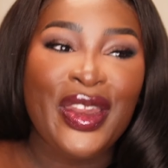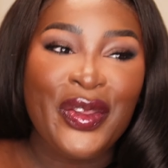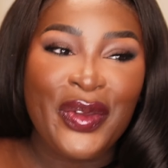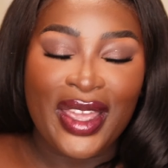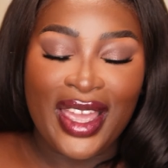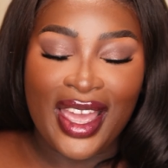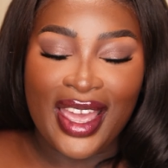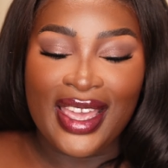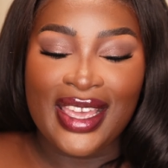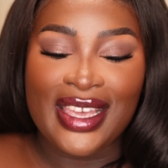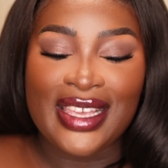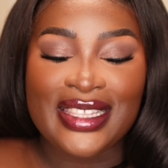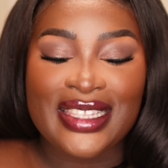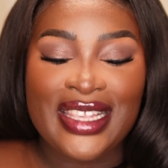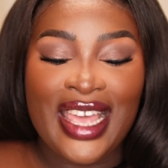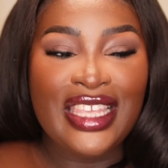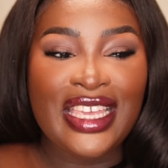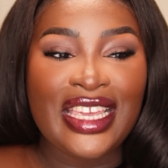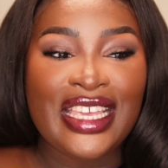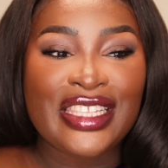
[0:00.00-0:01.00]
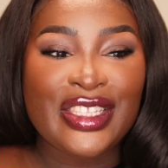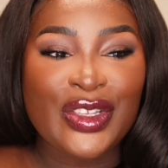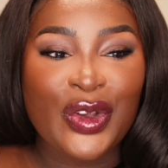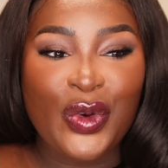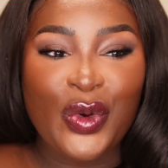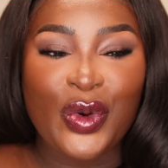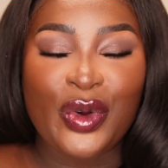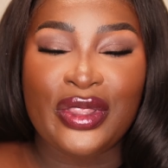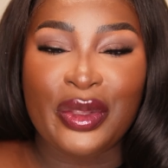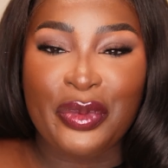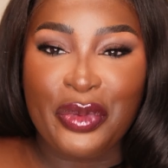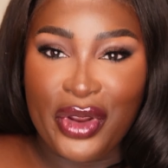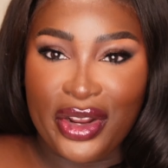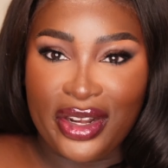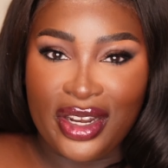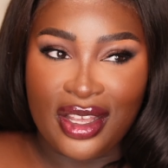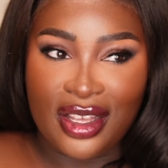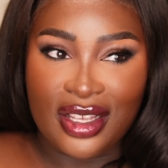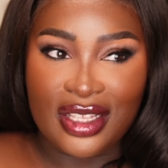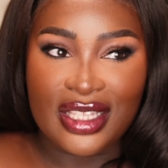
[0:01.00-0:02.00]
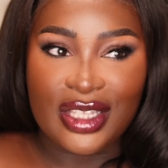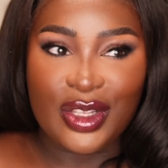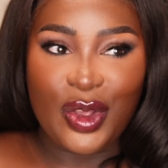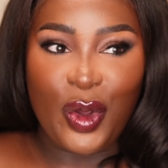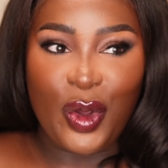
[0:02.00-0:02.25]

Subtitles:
anyway guys, these are all the products